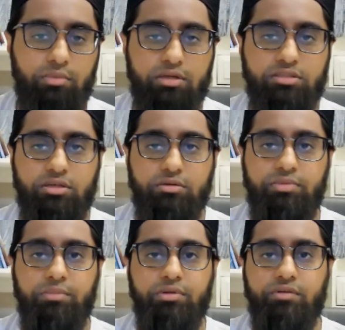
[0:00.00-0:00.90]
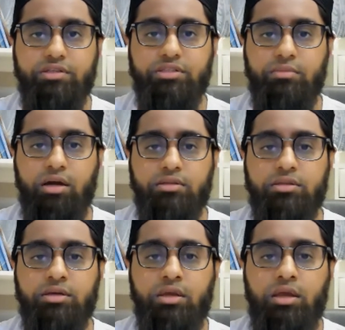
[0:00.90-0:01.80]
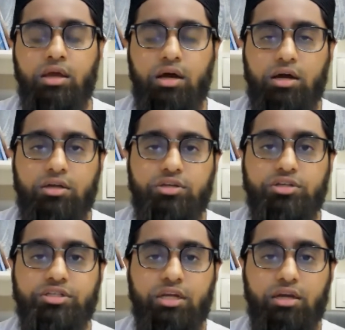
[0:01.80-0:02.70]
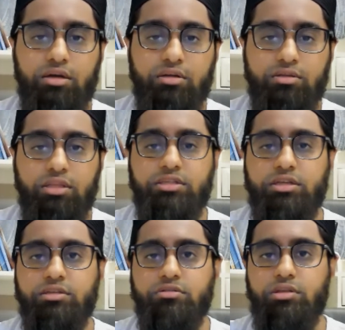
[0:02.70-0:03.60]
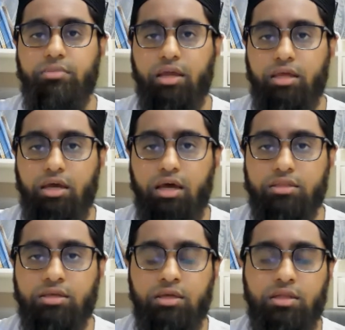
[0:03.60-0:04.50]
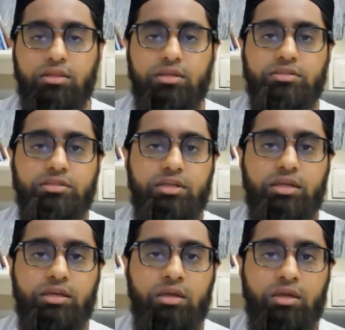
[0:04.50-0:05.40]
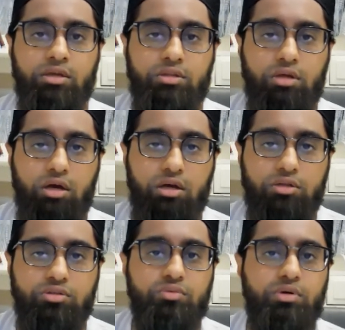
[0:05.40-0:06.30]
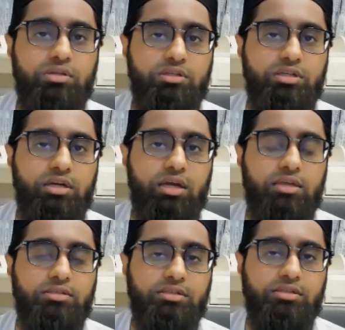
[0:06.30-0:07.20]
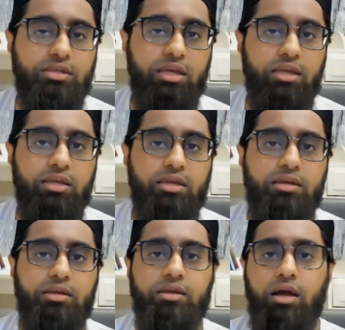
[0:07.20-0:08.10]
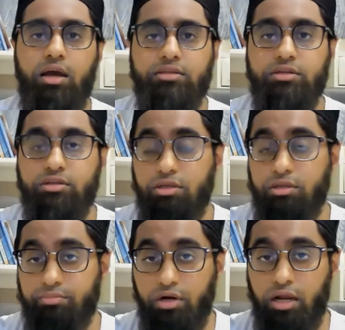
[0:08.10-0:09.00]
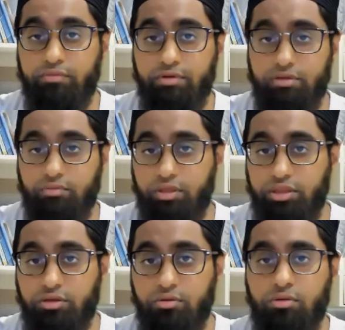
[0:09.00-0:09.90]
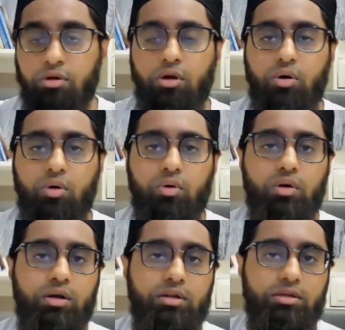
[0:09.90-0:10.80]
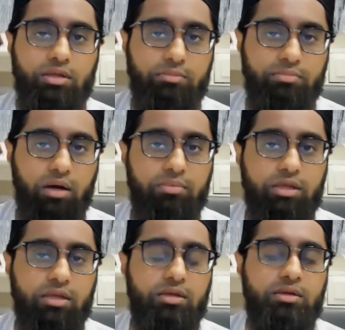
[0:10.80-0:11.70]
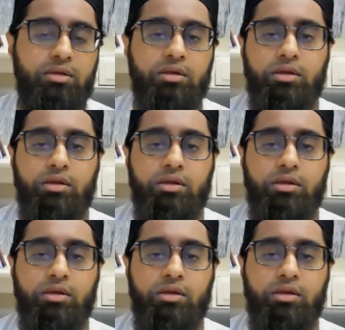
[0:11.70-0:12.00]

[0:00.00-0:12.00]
amongst the people of the Jamaat, your sheikh, listening to the bayanat, listening to what the sheikh has to say, either in private with you or in public.